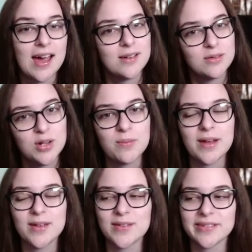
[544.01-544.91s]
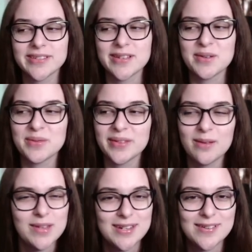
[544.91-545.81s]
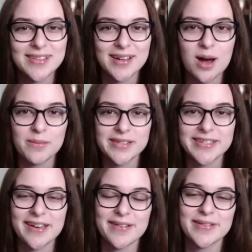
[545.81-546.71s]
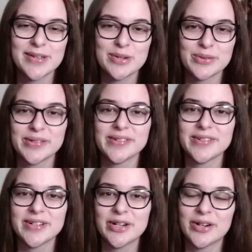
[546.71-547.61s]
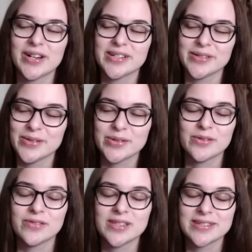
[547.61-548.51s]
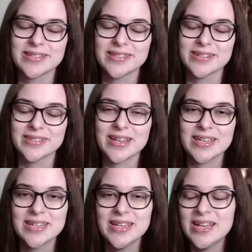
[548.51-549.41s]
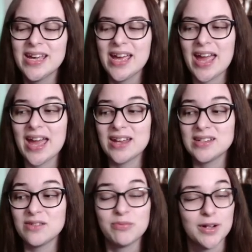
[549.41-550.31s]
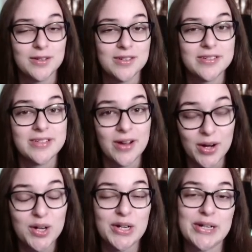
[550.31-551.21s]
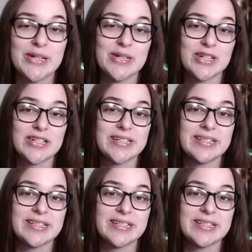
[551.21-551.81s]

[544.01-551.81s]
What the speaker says: I don't know about yours, so let me know in the comments how your current LOTRO friends list looks like, and if Burglars are your